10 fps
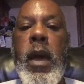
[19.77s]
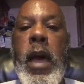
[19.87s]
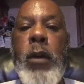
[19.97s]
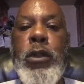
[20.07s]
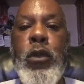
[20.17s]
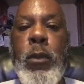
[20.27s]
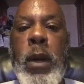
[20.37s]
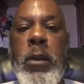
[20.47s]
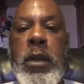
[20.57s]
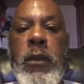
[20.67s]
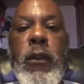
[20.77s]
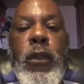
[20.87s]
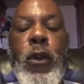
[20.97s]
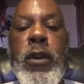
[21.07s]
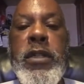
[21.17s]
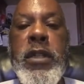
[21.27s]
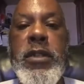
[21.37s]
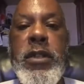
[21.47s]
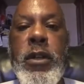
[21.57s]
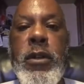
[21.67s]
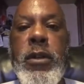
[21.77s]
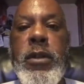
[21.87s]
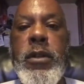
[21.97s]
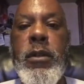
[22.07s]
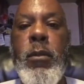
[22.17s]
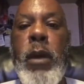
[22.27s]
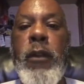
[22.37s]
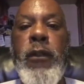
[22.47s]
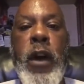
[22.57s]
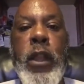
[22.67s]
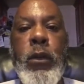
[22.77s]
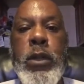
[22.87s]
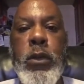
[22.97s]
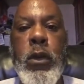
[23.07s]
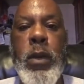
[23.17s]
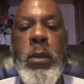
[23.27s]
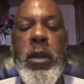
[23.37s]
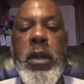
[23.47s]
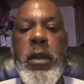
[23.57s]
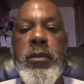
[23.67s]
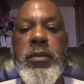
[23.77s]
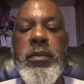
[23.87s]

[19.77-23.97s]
I was a Republican for 36 years. My father was a Republican.